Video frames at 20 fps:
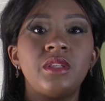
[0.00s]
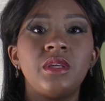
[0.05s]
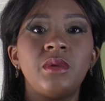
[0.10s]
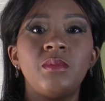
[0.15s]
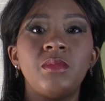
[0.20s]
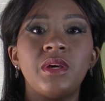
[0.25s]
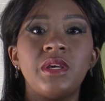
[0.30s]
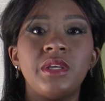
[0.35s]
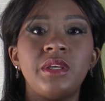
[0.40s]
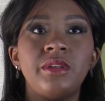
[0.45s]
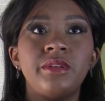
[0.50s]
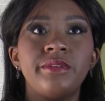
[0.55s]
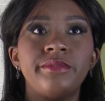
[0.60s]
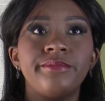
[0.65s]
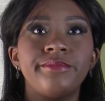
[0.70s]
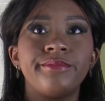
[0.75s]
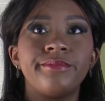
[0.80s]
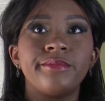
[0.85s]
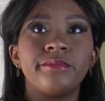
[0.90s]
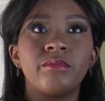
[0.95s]
They might.
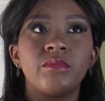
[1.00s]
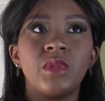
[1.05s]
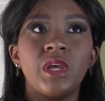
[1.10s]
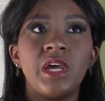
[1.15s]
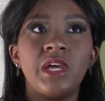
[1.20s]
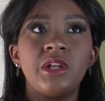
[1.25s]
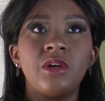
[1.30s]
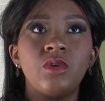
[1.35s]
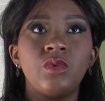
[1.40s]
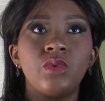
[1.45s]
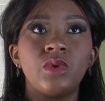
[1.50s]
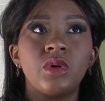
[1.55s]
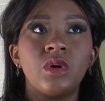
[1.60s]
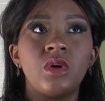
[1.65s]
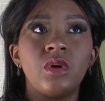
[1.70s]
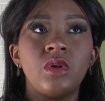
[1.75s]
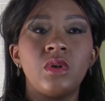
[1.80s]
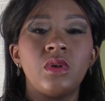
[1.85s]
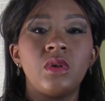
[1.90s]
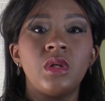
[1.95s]
I don't
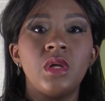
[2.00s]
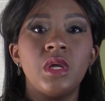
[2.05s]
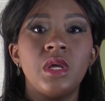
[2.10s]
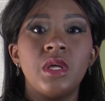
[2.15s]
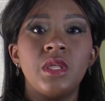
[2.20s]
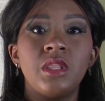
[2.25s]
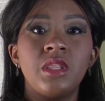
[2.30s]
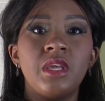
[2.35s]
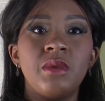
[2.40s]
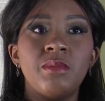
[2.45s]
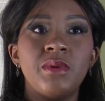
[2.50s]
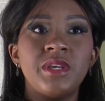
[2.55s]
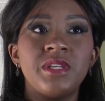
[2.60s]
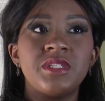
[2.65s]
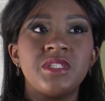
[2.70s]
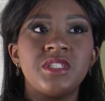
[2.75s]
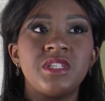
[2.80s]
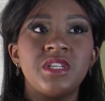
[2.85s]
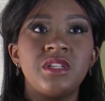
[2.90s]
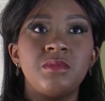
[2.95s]
recall. They
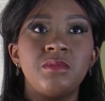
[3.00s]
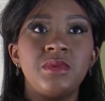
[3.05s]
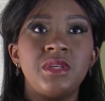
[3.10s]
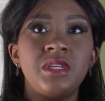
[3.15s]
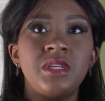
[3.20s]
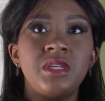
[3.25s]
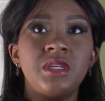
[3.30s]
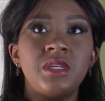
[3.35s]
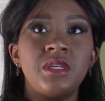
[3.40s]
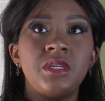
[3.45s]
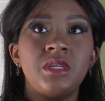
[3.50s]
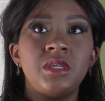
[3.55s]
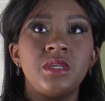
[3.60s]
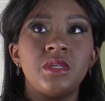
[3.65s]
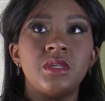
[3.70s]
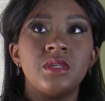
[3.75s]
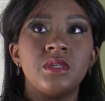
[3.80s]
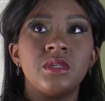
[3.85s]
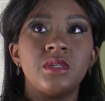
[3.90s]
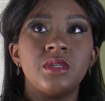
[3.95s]
might send
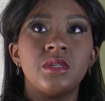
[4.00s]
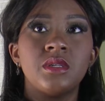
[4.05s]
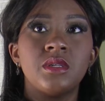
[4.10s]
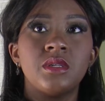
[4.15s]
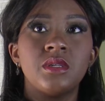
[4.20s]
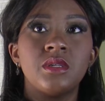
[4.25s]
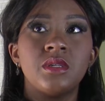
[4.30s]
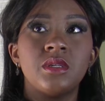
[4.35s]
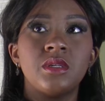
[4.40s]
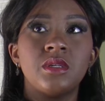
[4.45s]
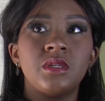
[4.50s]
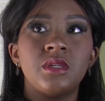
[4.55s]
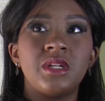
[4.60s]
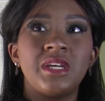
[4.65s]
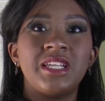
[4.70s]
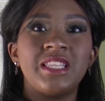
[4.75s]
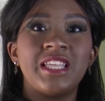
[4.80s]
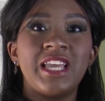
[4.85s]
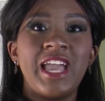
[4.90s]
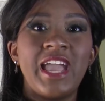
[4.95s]
me,
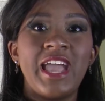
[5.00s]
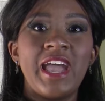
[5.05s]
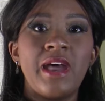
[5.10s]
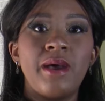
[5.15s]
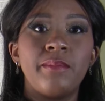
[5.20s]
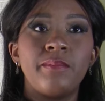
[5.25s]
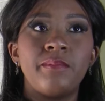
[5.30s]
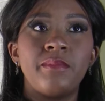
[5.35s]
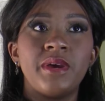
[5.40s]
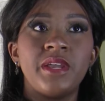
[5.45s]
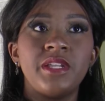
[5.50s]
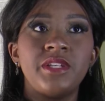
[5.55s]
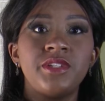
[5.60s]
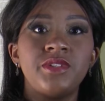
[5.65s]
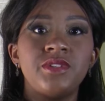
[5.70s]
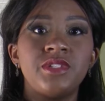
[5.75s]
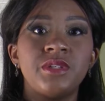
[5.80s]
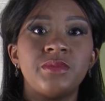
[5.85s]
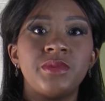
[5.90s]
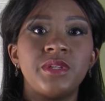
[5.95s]
like the app might
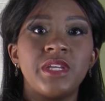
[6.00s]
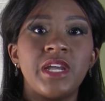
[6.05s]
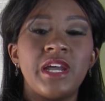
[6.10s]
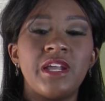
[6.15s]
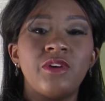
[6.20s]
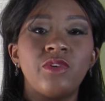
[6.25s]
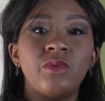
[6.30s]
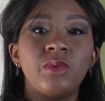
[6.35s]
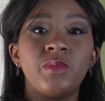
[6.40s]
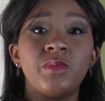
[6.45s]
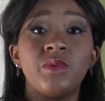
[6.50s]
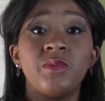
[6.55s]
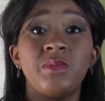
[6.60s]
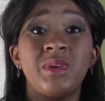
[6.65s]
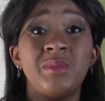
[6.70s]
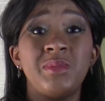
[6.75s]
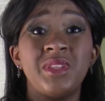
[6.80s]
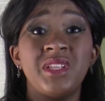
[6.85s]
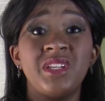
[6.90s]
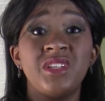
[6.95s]
do something. I don't remember.
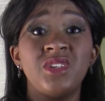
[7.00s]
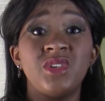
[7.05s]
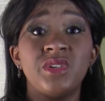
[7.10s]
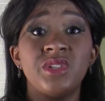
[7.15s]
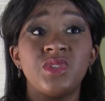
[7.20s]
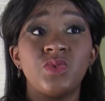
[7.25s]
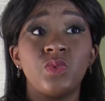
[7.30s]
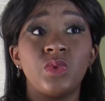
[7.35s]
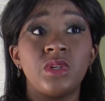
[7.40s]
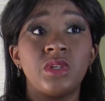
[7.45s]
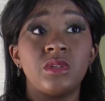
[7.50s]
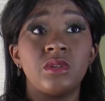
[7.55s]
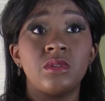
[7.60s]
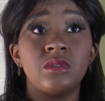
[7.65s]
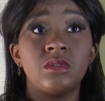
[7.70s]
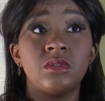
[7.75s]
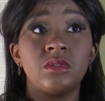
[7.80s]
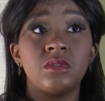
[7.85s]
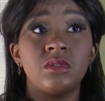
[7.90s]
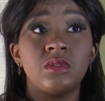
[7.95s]
Maybe they do as
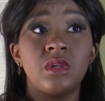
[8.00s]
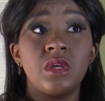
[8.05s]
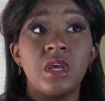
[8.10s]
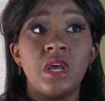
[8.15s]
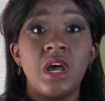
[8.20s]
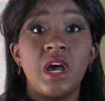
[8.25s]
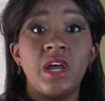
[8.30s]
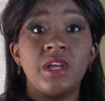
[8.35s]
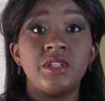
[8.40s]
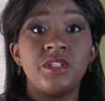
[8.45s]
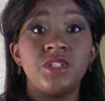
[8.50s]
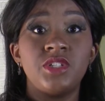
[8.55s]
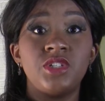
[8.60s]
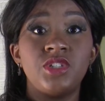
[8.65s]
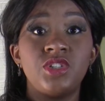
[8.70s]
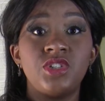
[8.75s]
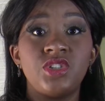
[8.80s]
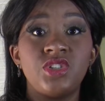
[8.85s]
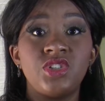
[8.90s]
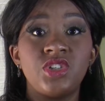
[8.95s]
well. I
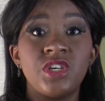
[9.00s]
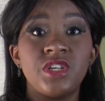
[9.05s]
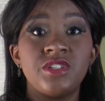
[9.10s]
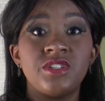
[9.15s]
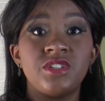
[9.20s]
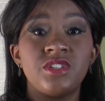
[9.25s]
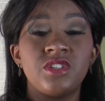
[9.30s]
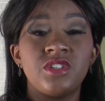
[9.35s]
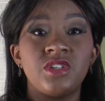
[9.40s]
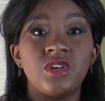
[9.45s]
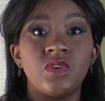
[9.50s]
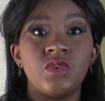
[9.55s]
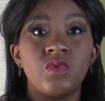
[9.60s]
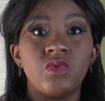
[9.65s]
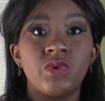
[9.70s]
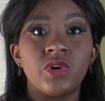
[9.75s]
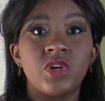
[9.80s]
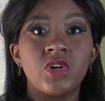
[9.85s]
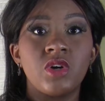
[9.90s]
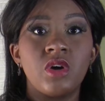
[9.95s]
just don't
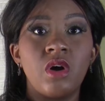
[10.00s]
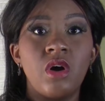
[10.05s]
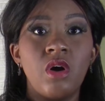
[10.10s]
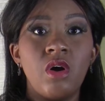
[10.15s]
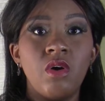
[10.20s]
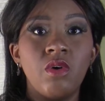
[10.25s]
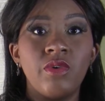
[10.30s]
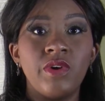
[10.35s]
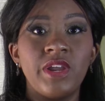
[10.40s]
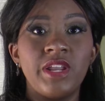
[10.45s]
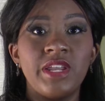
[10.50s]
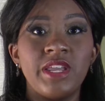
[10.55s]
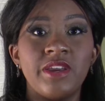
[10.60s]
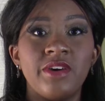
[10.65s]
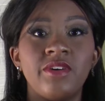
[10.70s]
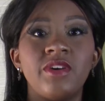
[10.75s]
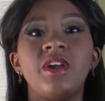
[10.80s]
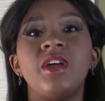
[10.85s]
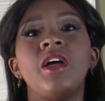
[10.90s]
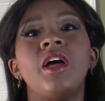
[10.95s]
recall right
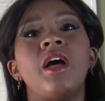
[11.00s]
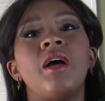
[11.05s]
now.